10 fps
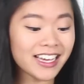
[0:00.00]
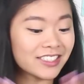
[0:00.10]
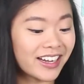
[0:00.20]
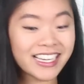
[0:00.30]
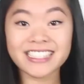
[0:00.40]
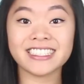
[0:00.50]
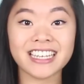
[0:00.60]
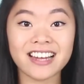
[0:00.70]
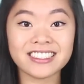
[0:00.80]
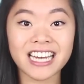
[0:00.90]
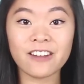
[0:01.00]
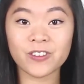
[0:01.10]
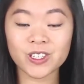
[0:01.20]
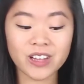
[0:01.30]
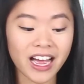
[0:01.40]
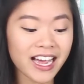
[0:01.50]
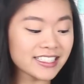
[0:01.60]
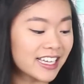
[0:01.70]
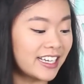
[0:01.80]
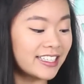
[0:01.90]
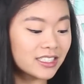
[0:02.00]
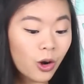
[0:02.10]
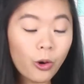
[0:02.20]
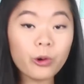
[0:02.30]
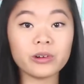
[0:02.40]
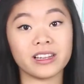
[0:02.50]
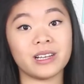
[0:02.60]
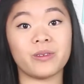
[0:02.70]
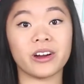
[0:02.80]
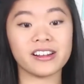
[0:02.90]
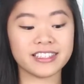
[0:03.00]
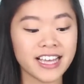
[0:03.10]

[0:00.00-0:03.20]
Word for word: So I tested it out today for you guys and it totally works.